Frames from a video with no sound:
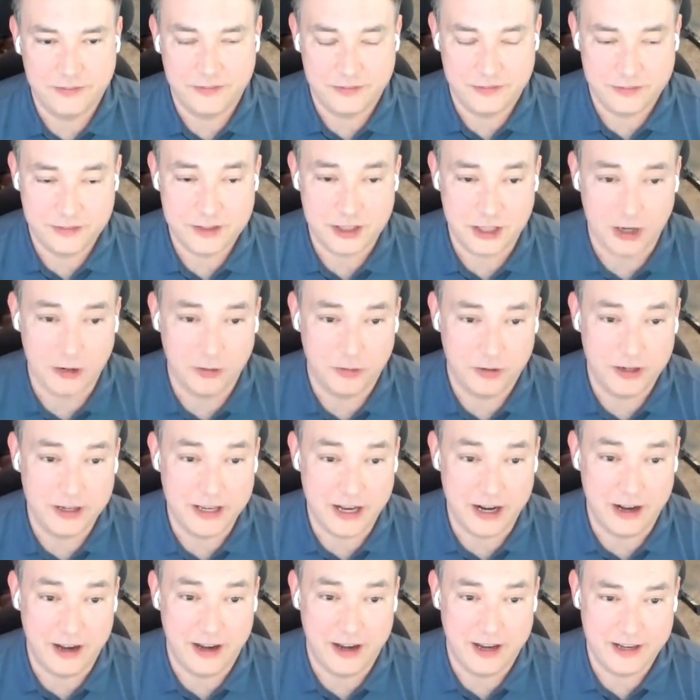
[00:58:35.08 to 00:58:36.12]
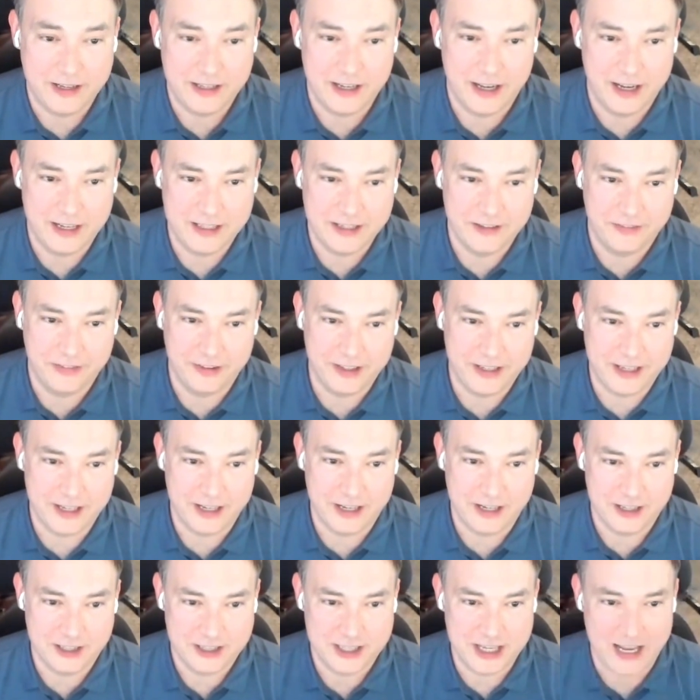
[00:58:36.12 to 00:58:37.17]
So yeah, I definitely can
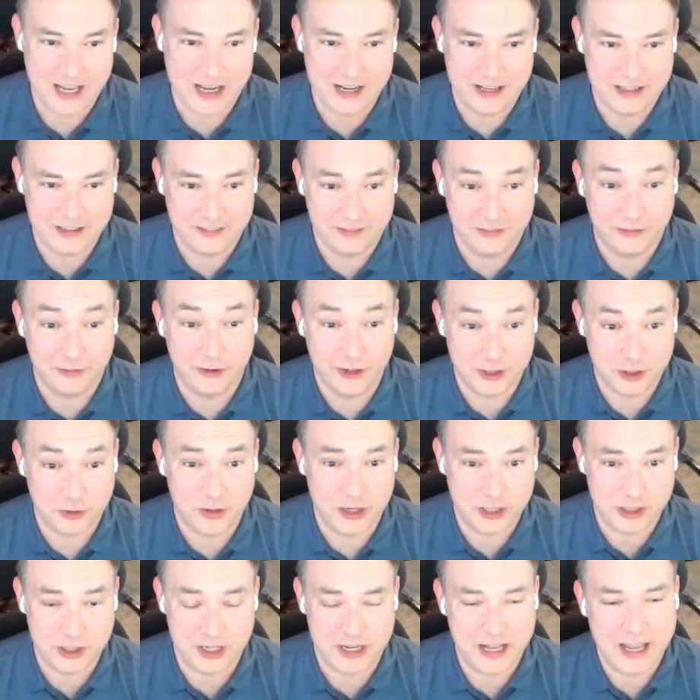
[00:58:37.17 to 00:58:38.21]
understand frustration.